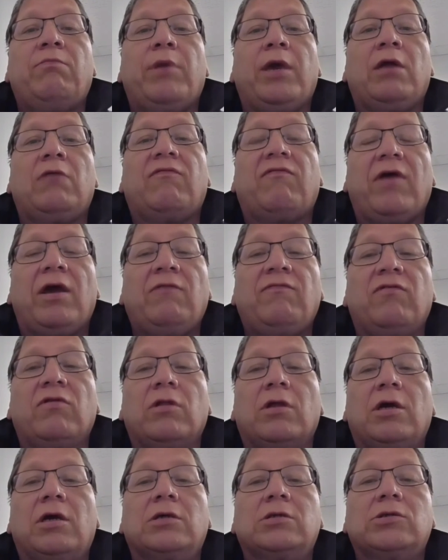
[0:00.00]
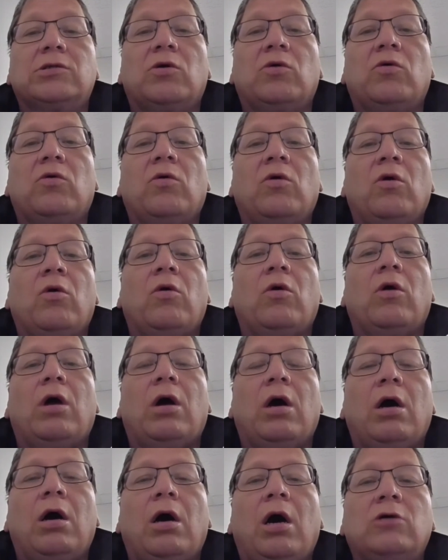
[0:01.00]
paid faithfully. So
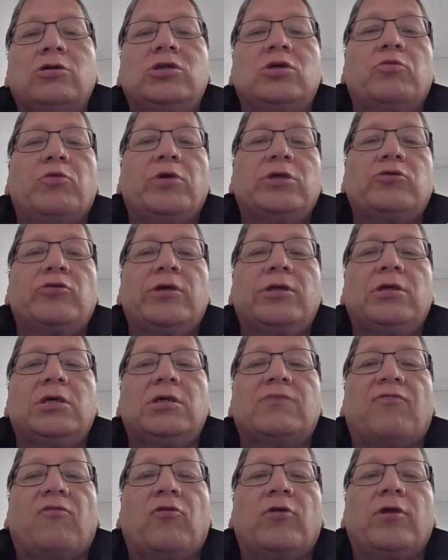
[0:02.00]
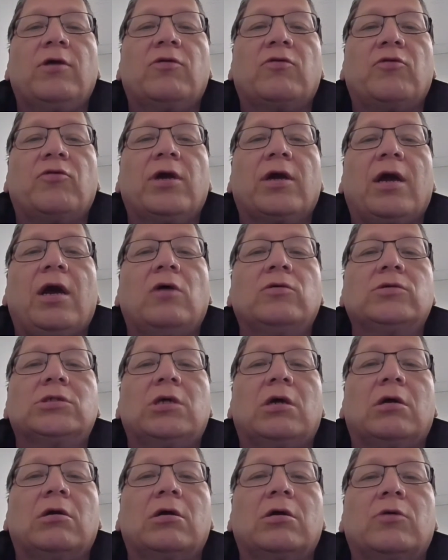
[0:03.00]
how should we treat these 43
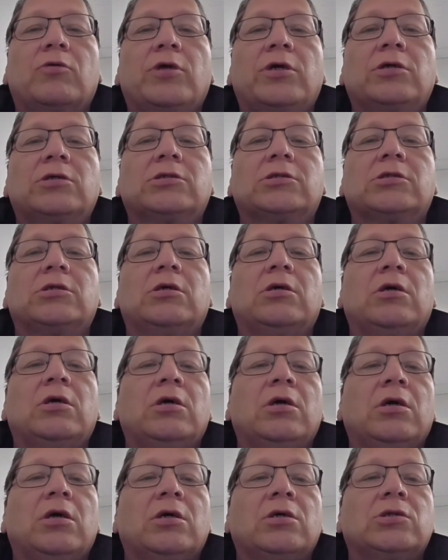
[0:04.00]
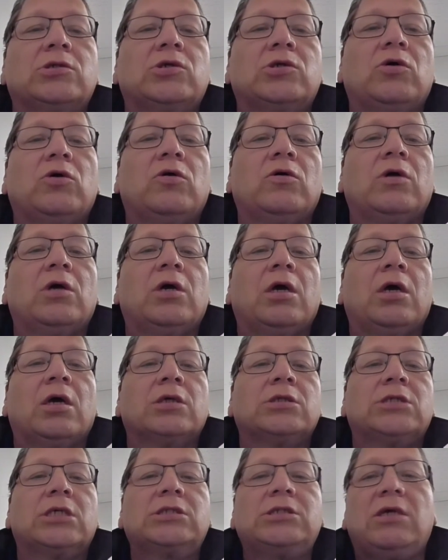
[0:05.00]
accounts that are in arrears? So
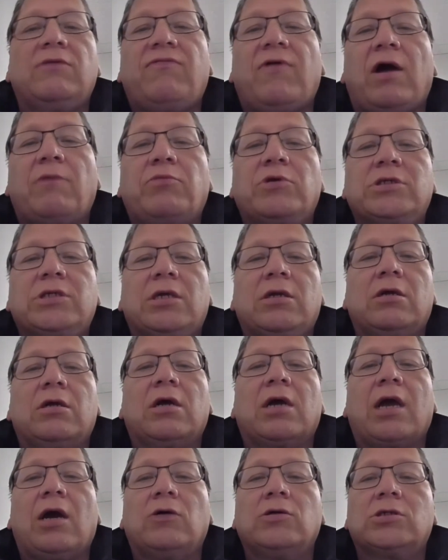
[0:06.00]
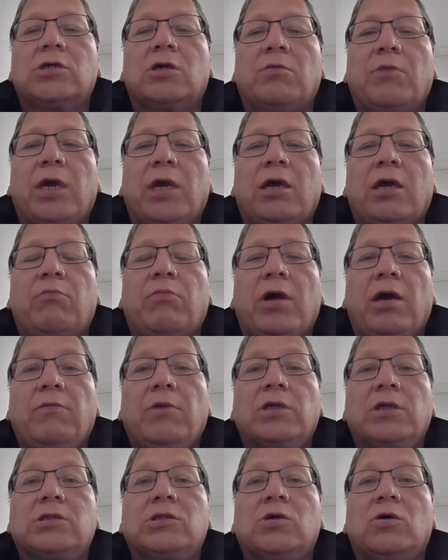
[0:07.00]
65% of the accounts are making
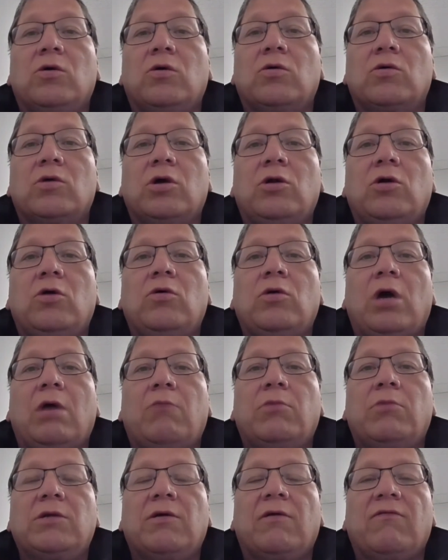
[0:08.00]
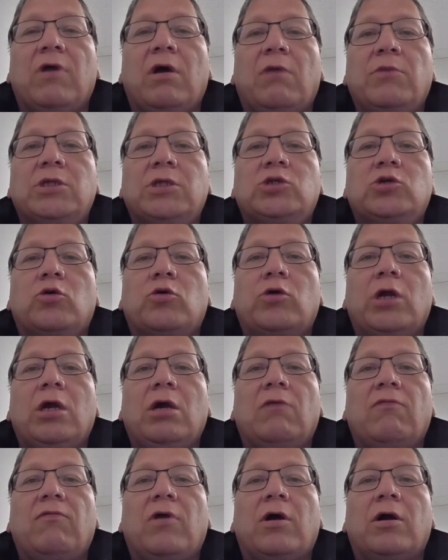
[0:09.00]
payments. So, a
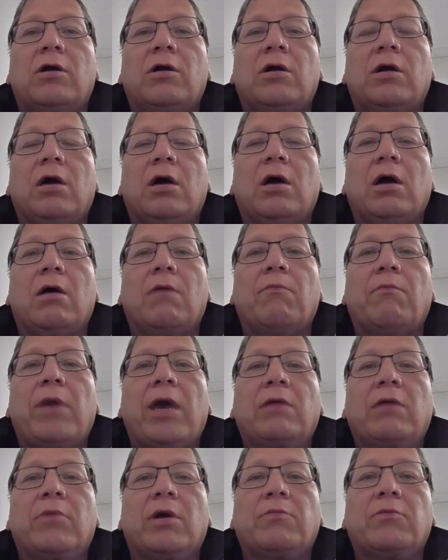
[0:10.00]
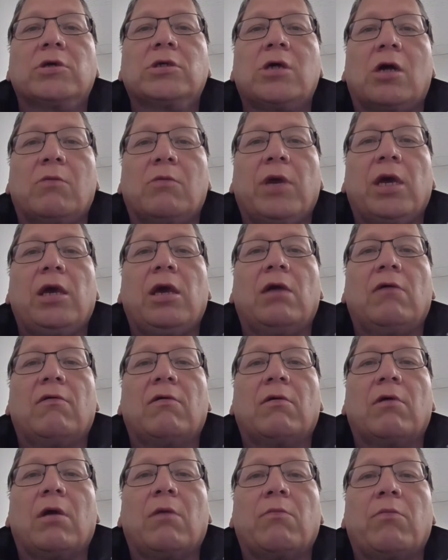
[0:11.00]
majority of our band members are making
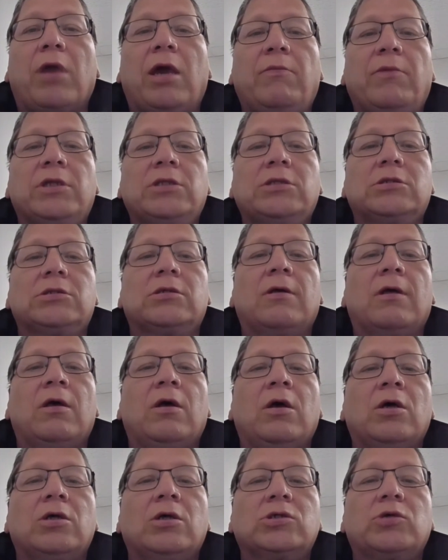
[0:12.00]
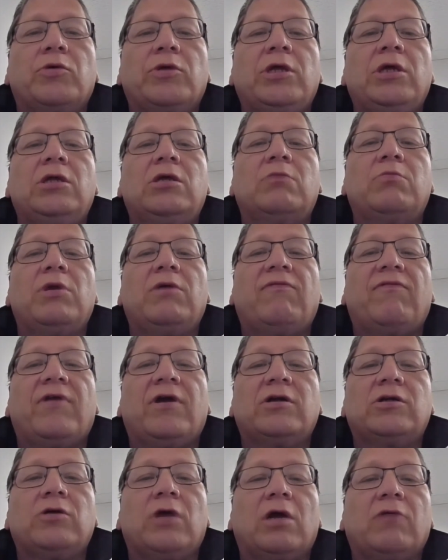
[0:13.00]
payments. So we need to be
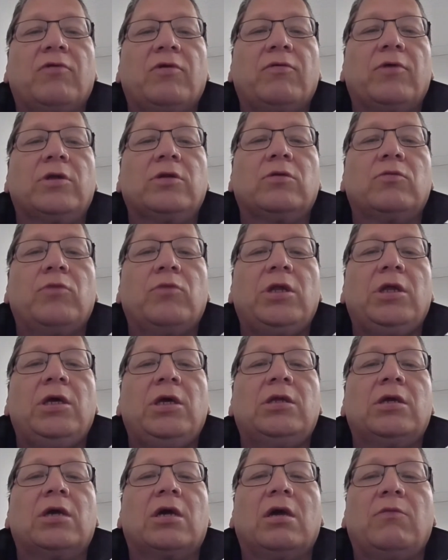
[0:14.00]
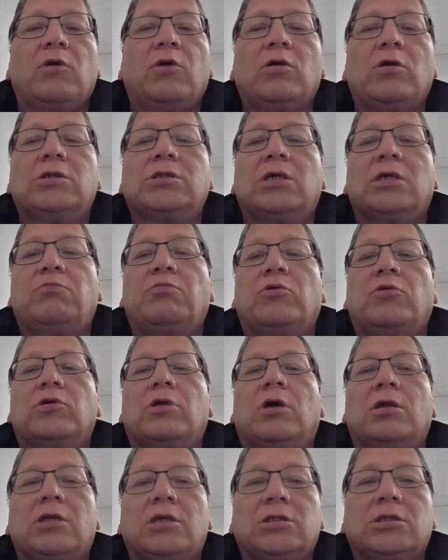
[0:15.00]
fair to everyone. We need the community's
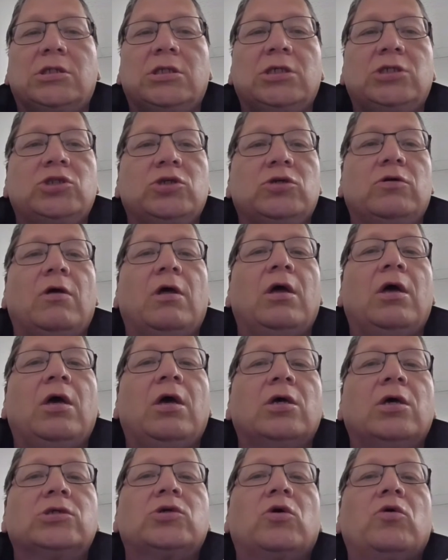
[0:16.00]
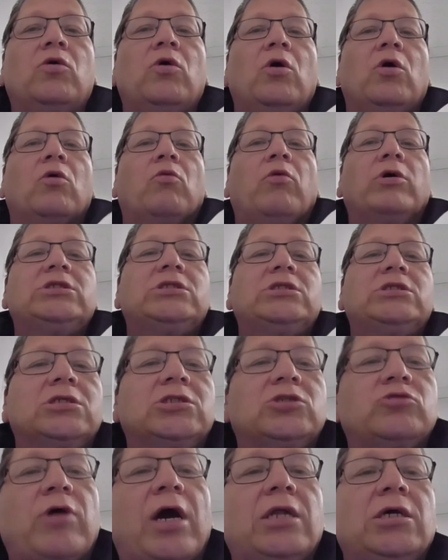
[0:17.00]
input on this issue. So what's the
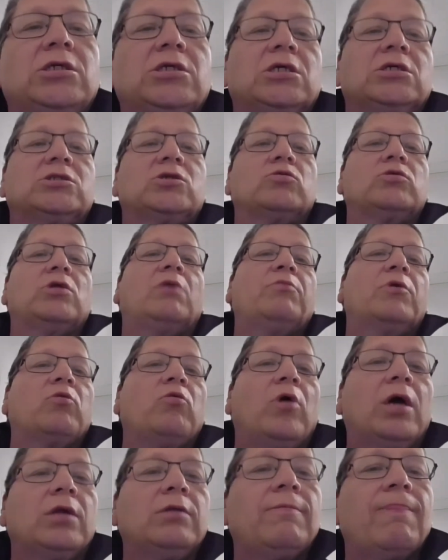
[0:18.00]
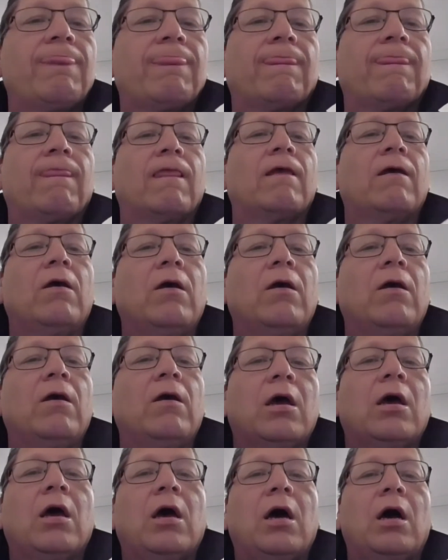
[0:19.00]
strategy? So number one,
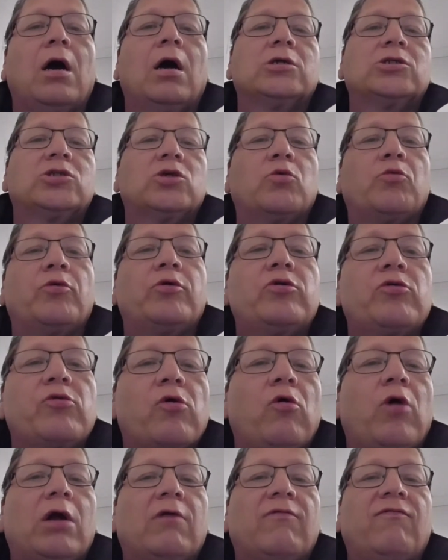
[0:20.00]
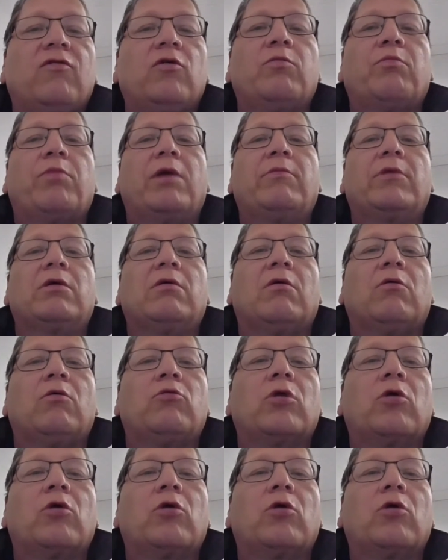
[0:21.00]
should we require full payment